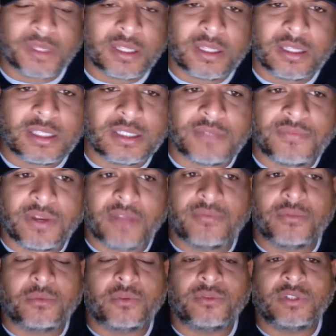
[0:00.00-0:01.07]
Easy fight
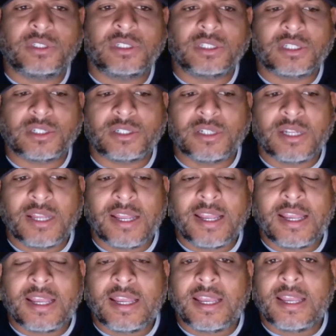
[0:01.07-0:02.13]
for Maurice Hooker.
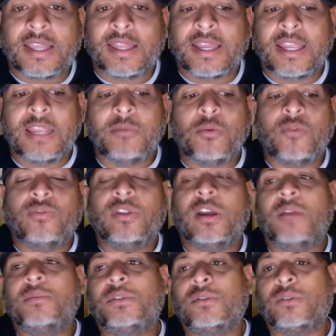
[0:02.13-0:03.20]
Then he moved
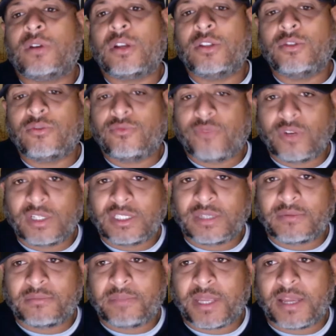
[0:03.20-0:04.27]
up to
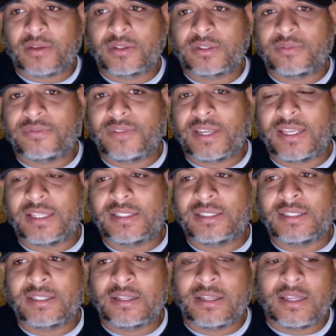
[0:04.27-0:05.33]
147 pounds to
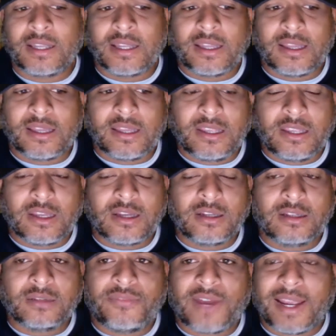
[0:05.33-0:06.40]
face a young
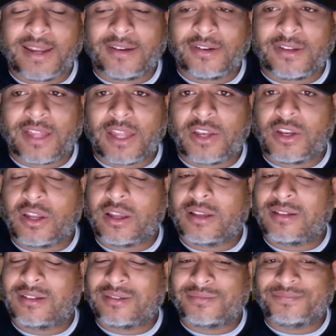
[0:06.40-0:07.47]
fighter. Then
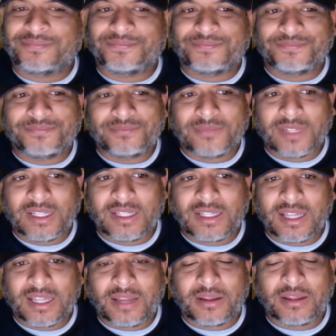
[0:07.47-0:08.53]

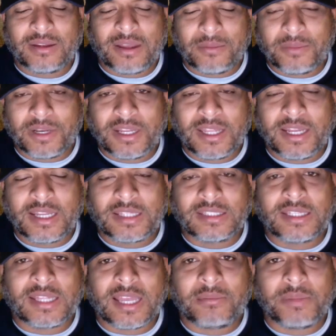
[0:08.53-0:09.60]
I'm going to get into
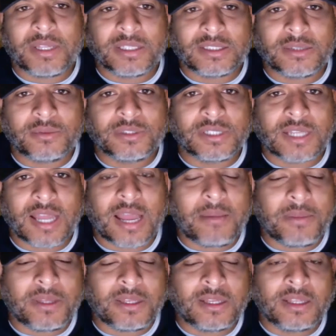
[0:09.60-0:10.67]
that because there was a
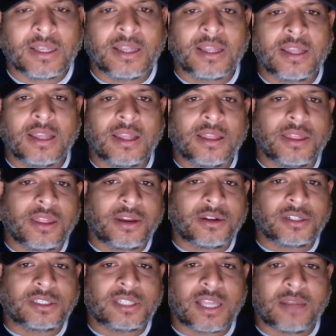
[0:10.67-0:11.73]
comment there
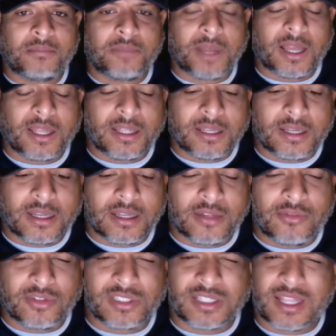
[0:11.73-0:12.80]
set by
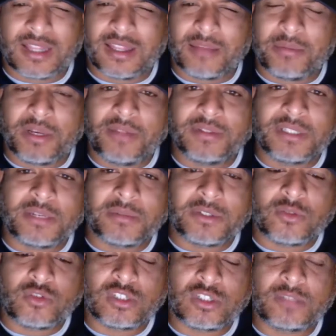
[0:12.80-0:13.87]
Chris, I believe his name is
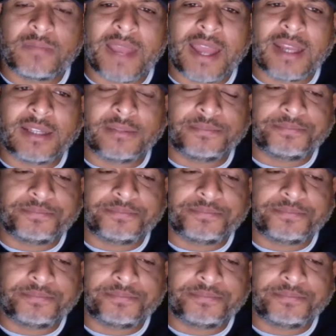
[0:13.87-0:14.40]
Chris Manning.